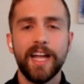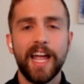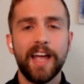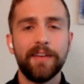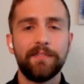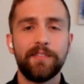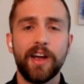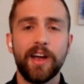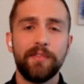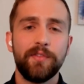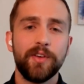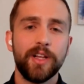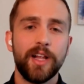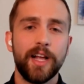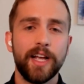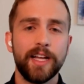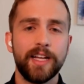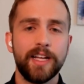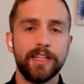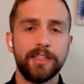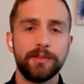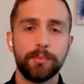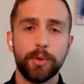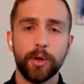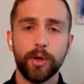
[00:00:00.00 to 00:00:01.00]
If I feel
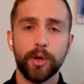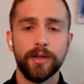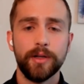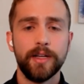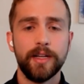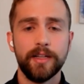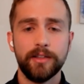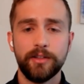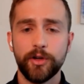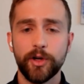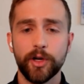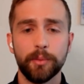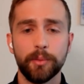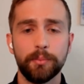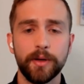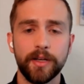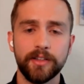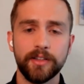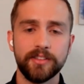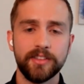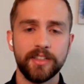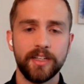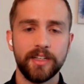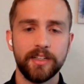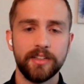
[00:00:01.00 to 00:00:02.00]
like it's pertinent to your
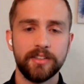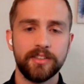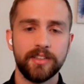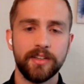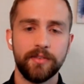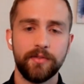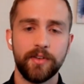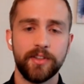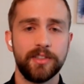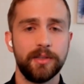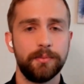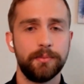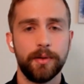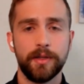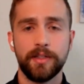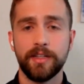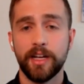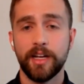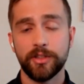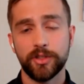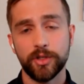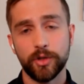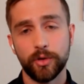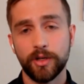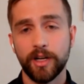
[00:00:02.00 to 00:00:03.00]
business, if it's a
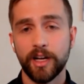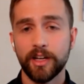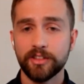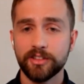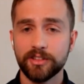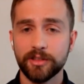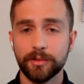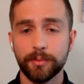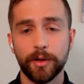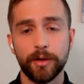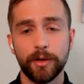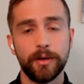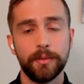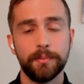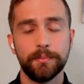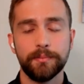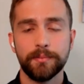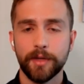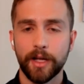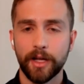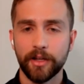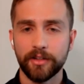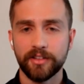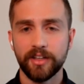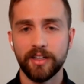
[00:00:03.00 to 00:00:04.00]
potential customer,
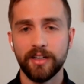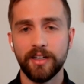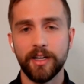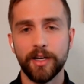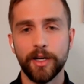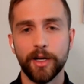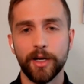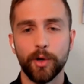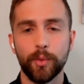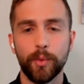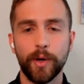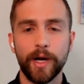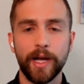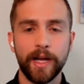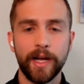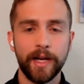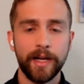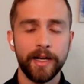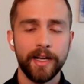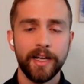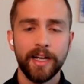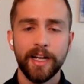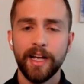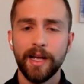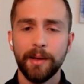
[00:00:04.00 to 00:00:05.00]
I'll send it your
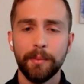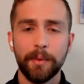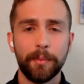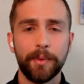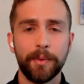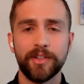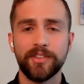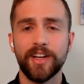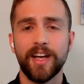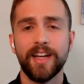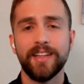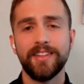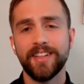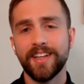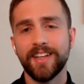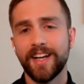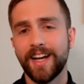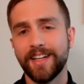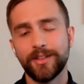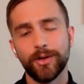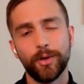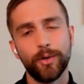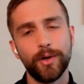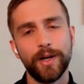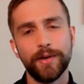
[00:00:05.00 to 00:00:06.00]
way. But besides
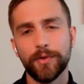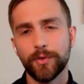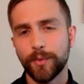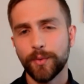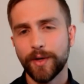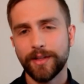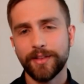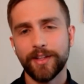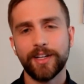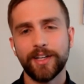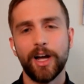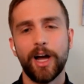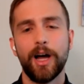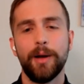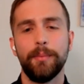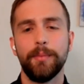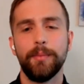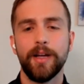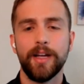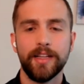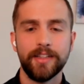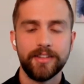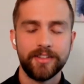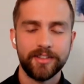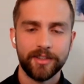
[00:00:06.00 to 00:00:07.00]
that, don't even read the
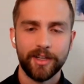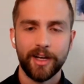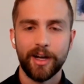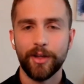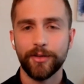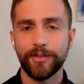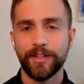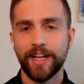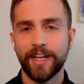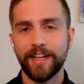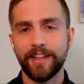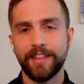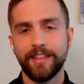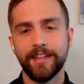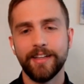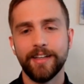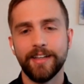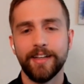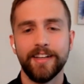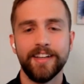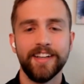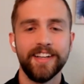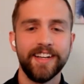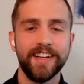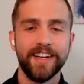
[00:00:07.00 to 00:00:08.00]
comments. I'll take
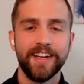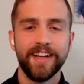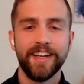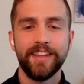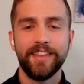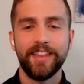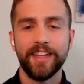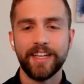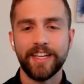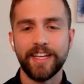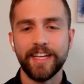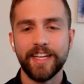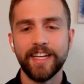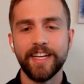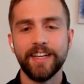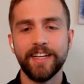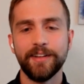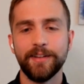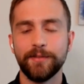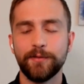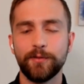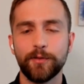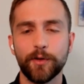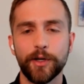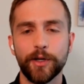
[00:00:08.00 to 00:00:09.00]
the
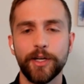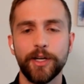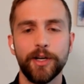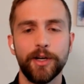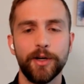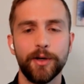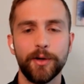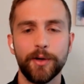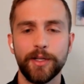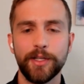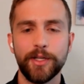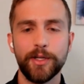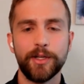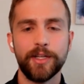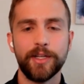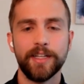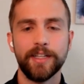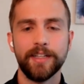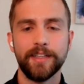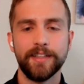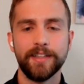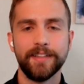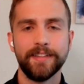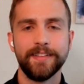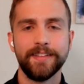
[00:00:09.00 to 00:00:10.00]
heat for you, and you
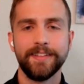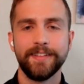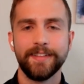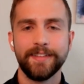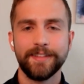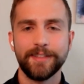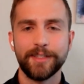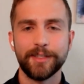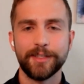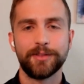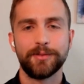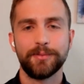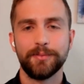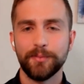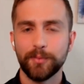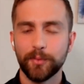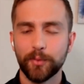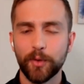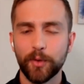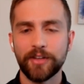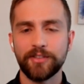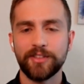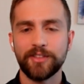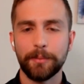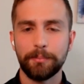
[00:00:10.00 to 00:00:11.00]
can just
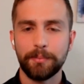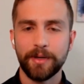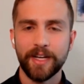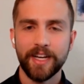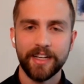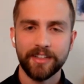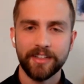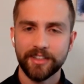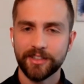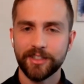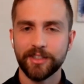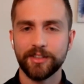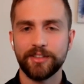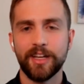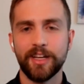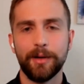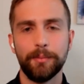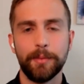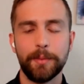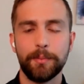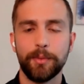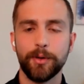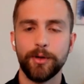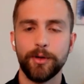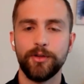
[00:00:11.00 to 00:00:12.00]
rest at peace and just
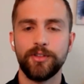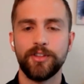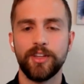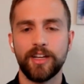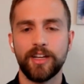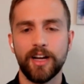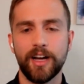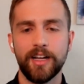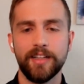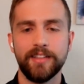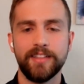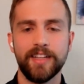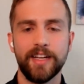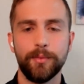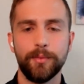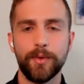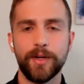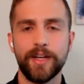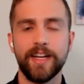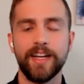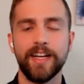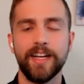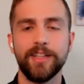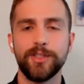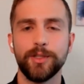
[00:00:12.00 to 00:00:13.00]
help me produce the content. We
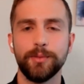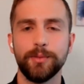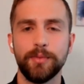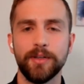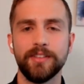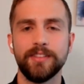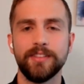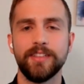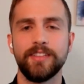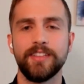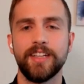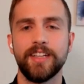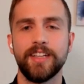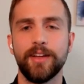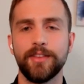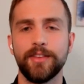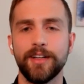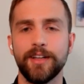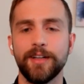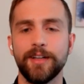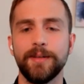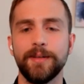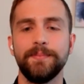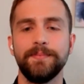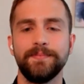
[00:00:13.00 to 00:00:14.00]
can get your business out
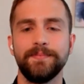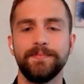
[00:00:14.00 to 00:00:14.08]
there.